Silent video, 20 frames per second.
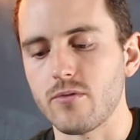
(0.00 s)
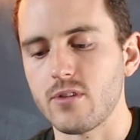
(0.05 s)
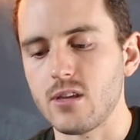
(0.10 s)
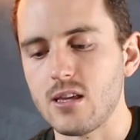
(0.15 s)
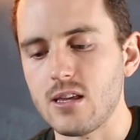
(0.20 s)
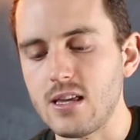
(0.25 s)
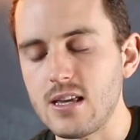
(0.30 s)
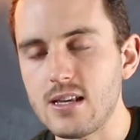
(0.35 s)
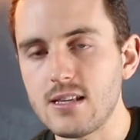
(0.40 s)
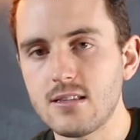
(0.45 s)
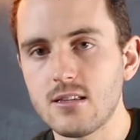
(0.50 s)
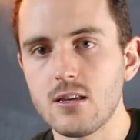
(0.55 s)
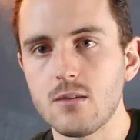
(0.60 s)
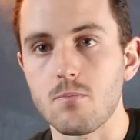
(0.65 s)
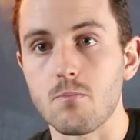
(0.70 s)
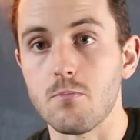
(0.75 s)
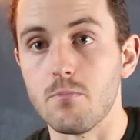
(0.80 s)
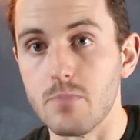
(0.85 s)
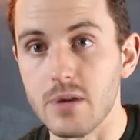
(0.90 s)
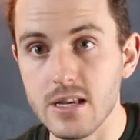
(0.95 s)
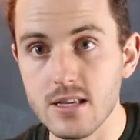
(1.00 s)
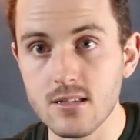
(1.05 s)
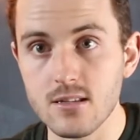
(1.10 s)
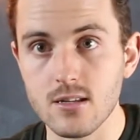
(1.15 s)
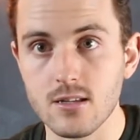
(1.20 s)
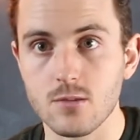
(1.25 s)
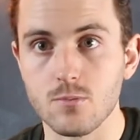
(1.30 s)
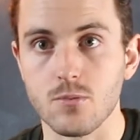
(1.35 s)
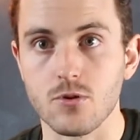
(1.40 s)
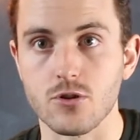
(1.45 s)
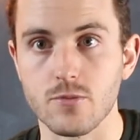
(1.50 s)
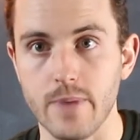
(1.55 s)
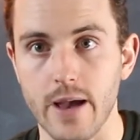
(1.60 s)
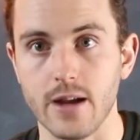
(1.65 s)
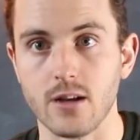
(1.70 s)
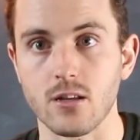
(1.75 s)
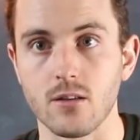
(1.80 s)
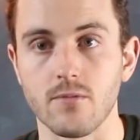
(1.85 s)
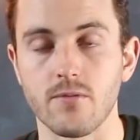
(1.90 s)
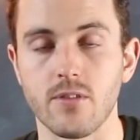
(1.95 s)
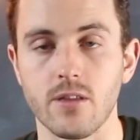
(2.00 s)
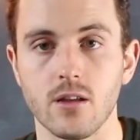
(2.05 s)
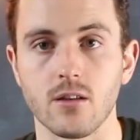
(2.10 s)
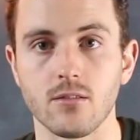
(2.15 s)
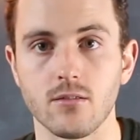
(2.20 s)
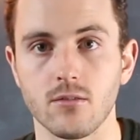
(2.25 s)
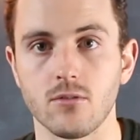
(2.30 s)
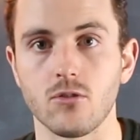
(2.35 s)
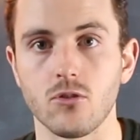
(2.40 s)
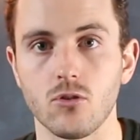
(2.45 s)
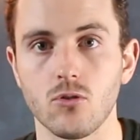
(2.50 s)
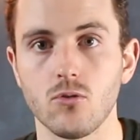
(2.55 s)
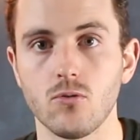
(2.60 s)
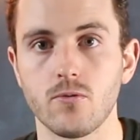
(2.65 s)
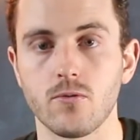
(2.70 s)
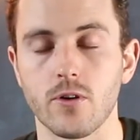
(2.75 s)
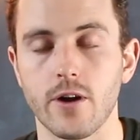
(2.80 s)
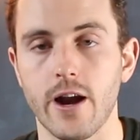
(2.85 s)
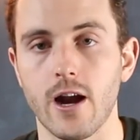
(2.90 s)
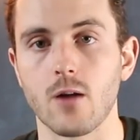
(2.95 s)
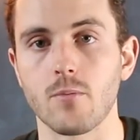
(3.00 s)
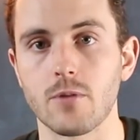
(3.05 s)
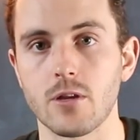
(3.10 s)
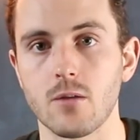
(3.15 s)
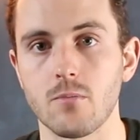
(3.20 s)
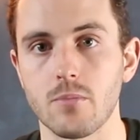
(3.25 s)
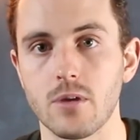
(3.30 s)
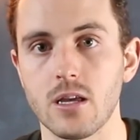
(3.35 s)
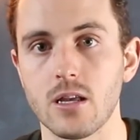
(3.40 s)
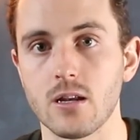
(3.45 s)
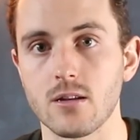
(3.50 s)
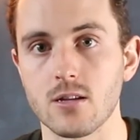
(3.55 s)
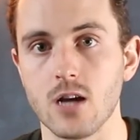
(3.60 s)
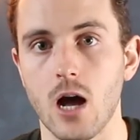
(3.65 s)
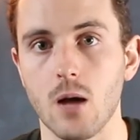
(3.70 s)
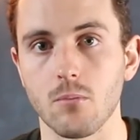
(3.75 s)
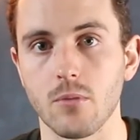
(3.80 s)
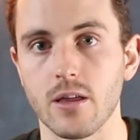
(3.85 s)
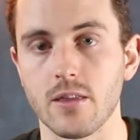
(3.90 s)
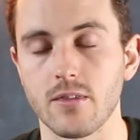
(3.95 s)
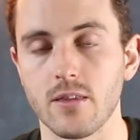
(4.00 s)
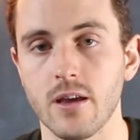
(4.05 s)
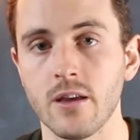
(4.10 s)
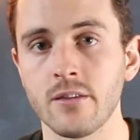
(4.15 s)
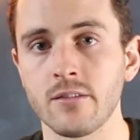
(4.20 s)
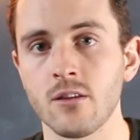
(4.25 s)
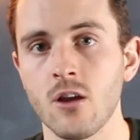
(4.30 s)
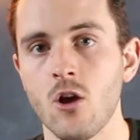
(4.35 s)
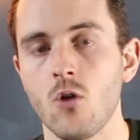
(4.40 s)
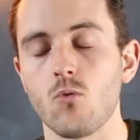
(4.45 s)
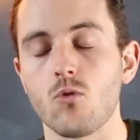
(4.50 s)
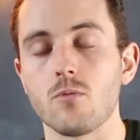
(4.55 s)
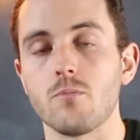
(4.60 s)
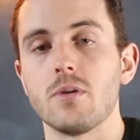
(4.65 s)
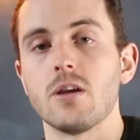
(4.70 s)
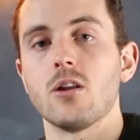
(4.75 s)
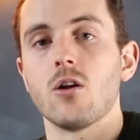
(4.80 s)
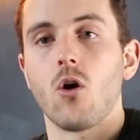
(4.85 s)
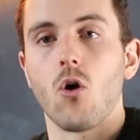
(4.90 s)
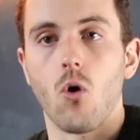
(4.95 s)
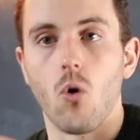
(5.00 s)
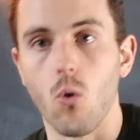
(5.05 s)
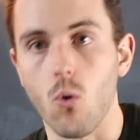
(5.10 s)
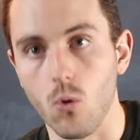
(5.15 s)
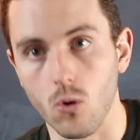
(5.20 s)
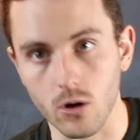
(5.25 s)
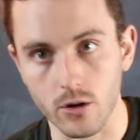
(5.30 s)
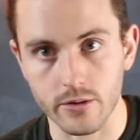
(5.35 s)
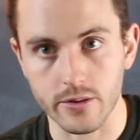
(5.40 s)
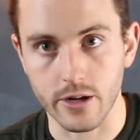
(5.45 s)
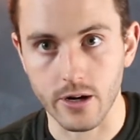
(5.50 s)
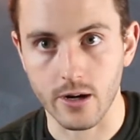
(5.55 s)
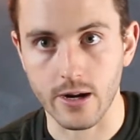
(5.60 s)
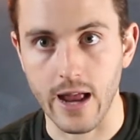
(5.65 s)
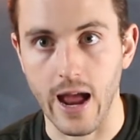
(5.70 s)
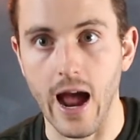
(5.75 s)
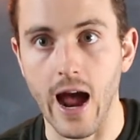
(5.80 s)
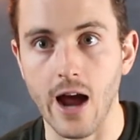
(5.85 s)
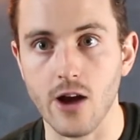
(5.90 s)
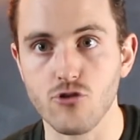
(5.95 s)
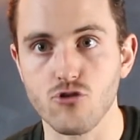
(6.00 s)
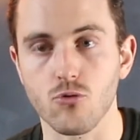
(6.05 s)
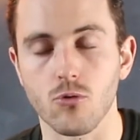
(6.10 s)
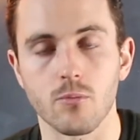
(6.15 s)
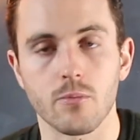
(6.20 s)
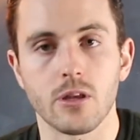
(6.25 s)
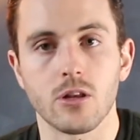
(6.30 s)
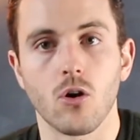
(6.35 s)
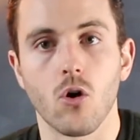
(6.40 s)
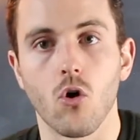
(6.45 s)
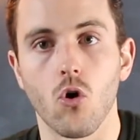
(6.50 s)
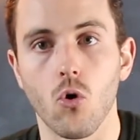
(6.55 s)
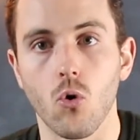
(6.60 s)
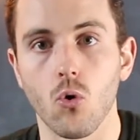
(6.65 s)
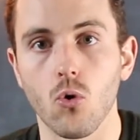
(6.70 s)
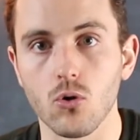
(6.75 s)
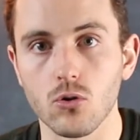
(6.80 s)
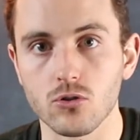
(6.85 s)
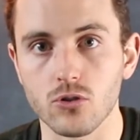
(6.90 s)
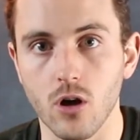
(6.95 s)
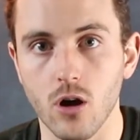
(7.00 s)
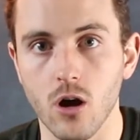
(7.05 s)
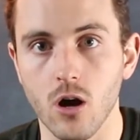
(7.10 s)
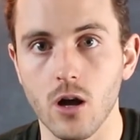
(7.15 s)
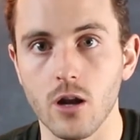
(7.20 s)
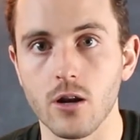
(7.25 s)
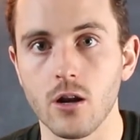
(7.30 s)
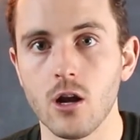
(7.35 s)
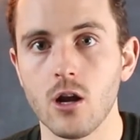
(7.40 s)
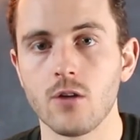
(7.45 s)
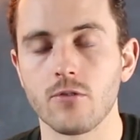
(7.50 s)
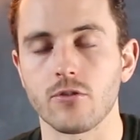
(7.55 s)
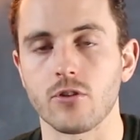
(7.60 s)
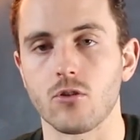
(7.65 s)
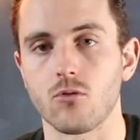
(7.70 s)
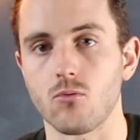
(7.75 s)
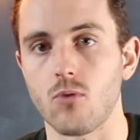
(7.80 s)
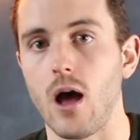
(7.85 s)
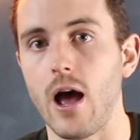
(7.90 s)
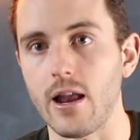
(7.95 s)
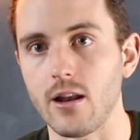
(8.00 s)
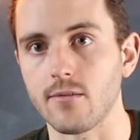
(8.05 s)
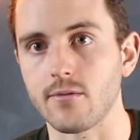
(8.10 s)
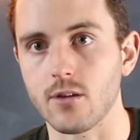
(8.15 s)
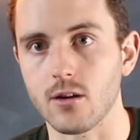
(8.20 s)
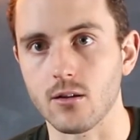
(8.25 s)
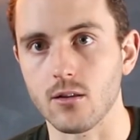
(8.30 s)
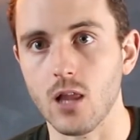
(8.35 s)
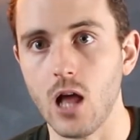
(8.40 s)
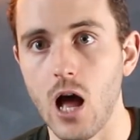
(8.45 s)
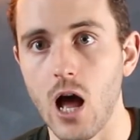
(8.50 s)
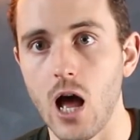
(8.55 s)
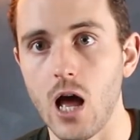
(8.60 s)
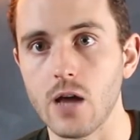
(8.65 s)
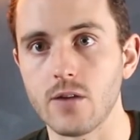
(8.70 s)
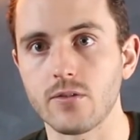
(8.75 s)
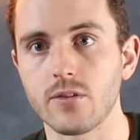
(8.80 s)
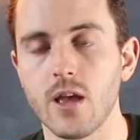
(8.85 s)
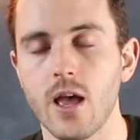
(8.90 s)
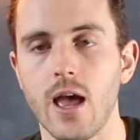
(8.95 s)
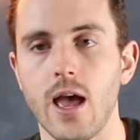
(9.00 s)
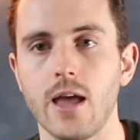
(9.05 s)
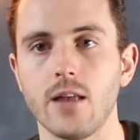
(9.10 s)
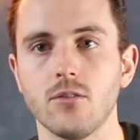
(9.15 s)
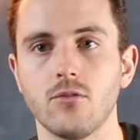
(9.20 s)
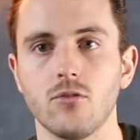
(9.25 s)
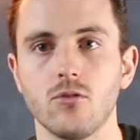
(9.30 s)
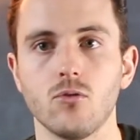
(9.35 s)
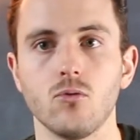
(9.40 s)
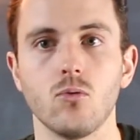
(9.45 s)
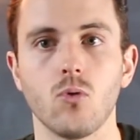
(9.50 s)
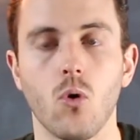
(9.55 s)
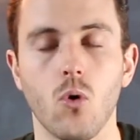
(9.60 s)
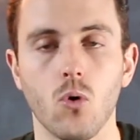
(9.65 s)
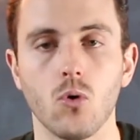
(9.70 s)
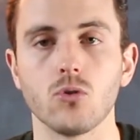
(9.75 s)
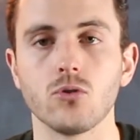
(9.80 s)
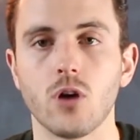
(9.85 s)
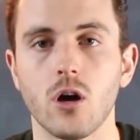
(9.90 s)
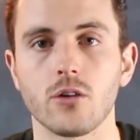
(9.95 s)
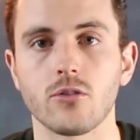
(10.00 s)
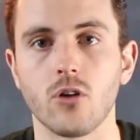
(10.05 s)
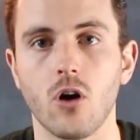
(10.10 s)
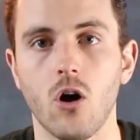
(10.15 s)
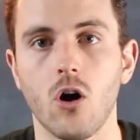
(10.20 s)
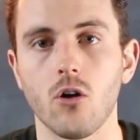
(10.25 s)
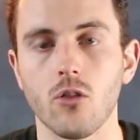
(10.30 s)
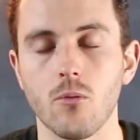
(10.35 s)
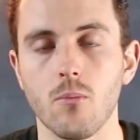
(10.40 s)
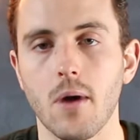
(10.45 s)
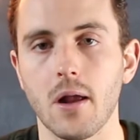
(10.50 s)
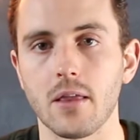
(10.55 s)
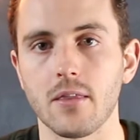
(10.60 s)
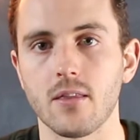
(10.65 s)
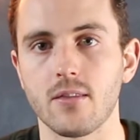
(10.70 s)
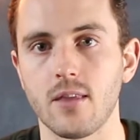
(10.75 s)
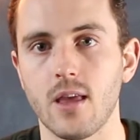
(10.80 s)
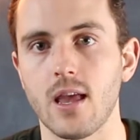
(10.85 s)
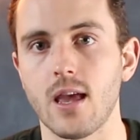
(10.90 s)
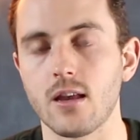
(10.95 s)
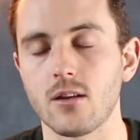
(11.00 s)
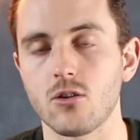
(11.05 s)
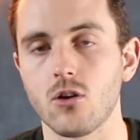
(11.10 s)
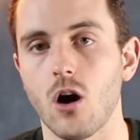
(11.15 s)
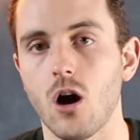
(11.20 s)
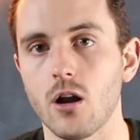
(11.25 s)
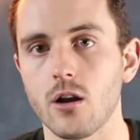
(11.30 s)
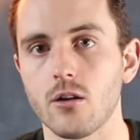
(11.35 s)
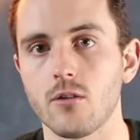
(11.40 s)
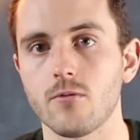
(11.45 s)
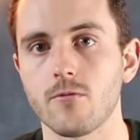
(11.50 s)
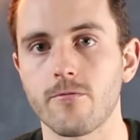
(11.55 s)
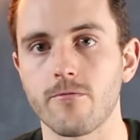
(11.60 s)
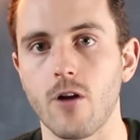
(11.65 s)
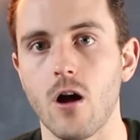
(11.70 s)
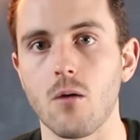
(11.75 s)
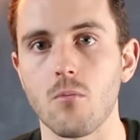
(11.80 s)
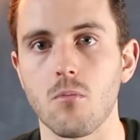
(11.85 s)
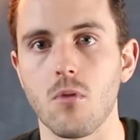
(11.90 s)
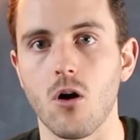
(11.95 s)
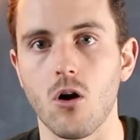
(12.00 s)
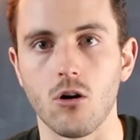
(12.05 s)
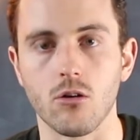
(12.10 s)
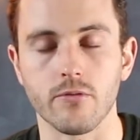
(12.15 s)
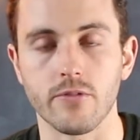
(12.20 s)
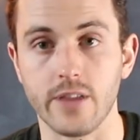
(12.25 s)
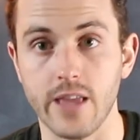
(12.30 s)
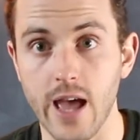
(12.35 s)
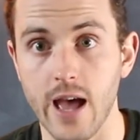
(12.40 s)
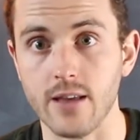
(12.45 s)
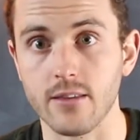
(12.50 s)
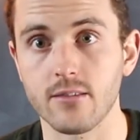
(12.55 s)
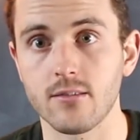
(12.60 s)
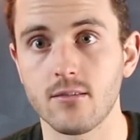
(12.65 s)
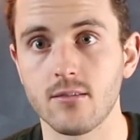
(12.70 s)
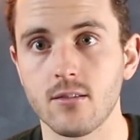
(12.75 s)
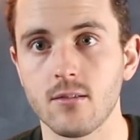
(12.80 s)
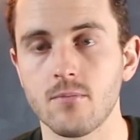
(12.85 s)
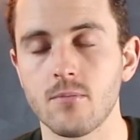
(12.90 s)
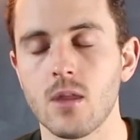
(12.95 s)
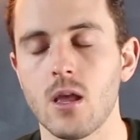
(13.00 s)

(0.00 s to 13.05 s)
the easy business perspective thing to do for Airbnb in a time like this would be to hoard their cash, would be to hold on for the ride of their lives and to hold on to all the money that they had gotten from all the guests.